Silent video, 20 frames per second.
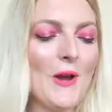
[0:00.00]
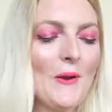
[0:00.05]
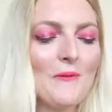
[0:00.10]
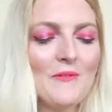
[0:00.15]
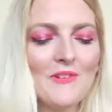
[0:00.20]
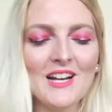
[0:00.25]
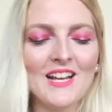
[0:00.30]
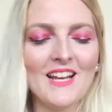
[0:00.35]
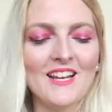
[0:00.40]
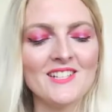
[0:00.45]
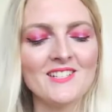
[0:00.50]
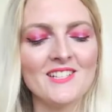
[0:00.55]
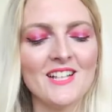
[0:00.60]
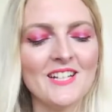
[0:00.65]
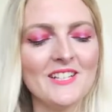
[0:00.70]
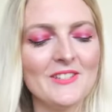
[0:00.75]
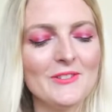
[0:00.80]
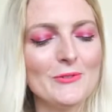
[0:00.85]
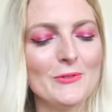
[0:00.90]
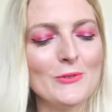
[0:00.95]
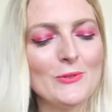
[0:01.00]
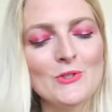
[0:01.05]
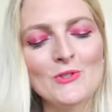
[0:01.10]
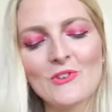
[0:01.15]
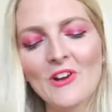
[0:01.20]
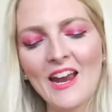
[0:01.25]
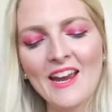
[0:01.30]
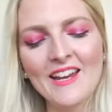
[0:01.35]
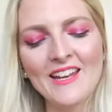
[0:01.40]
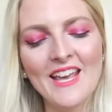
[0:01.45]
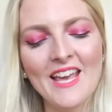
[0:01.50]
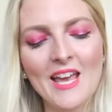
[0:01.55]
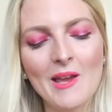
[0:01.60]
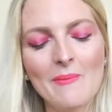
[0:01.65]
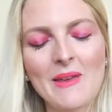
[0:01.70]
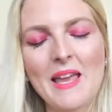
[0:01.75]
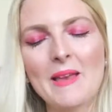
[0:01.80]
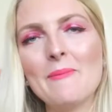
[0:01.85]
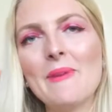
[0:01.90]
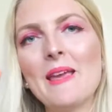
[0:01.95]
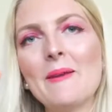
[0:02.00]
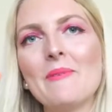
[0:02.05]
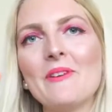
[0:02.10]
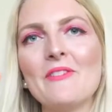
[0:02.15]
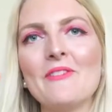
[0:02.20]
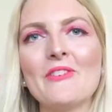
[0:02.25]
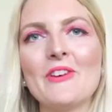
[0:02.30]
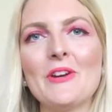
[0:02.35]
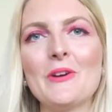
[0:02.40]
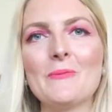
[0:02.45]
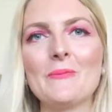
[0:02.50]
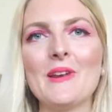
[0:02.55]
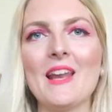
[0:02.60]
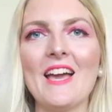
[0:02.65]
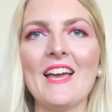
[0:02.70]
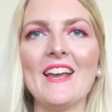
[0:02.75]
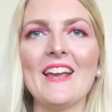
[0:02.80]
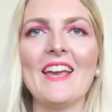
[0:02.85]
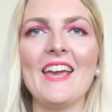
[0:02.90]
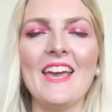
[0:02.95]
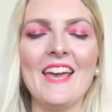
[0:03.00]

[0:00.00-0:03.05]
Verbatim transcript: I'm really excited to try them and maybe film like